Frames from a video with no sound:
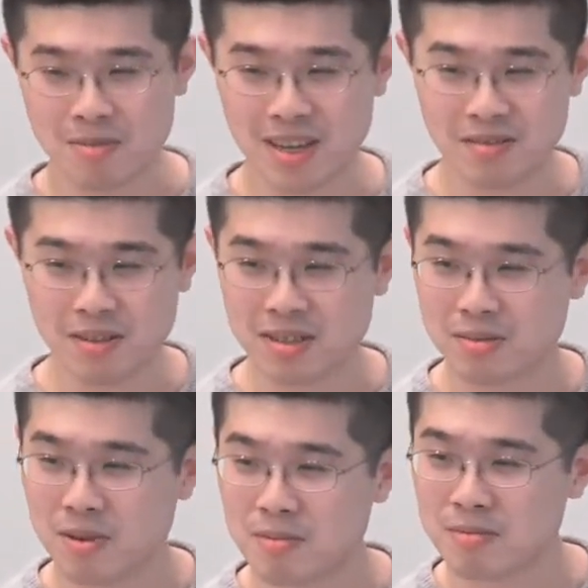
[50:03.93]
and, and you can
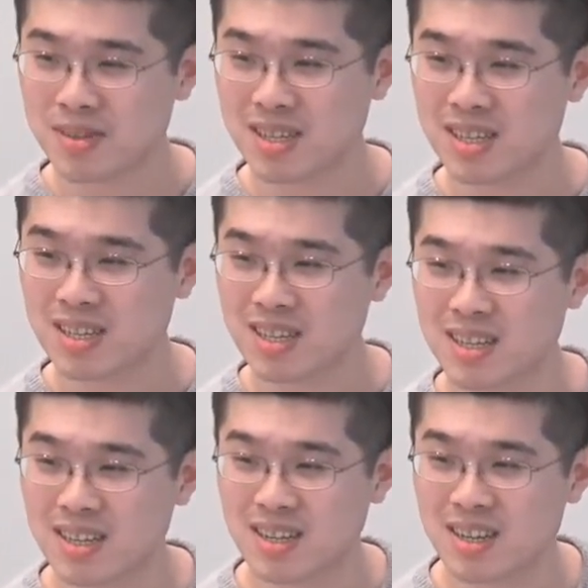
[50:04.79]
easily show you
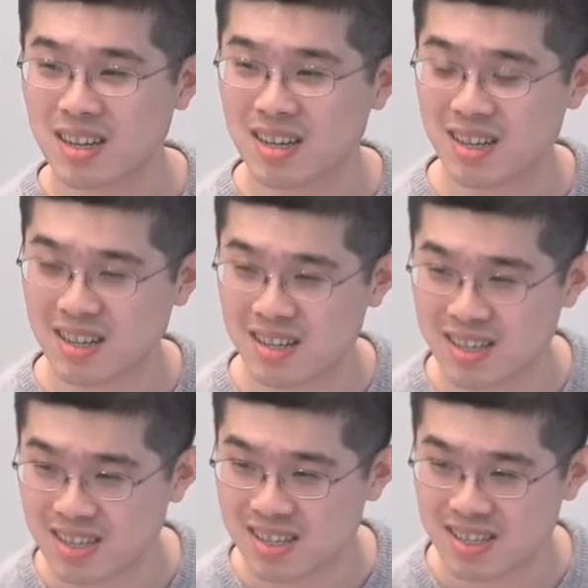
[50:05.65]
need the log square
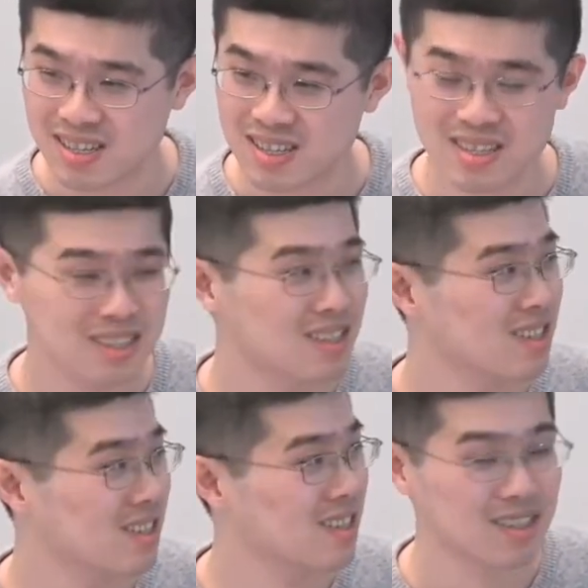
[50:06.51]
because
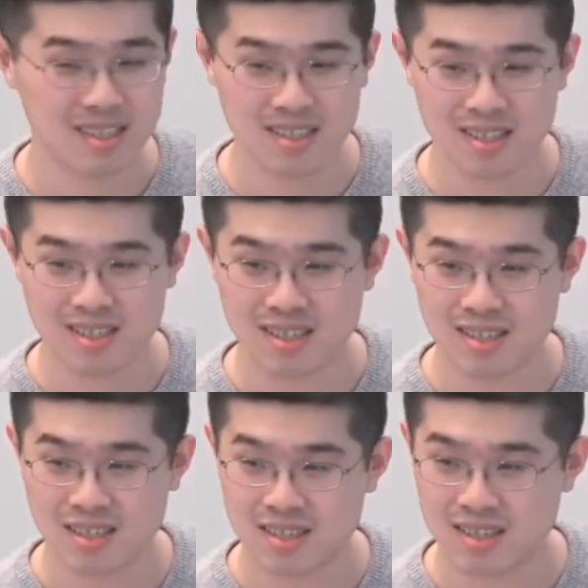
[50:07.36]
if
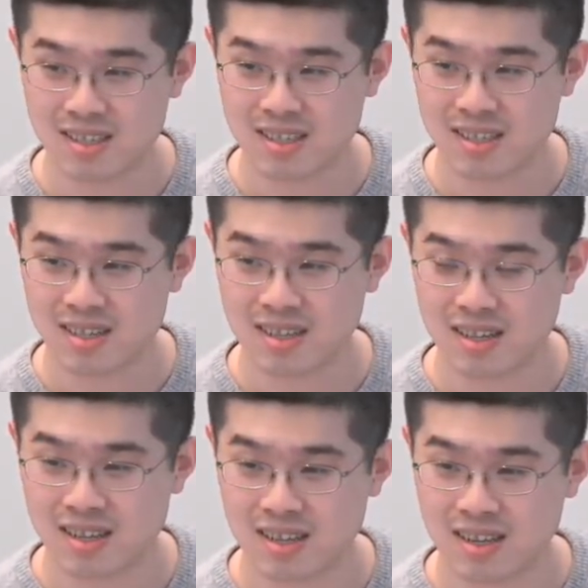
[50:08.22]
you want the sorting to
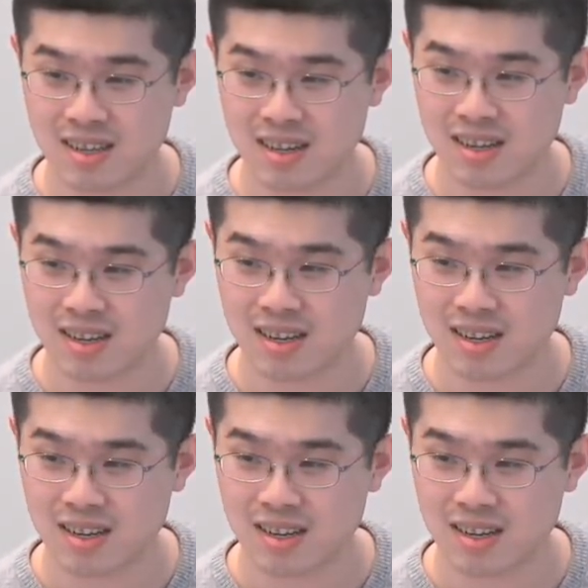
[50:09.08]
be up, uh, short.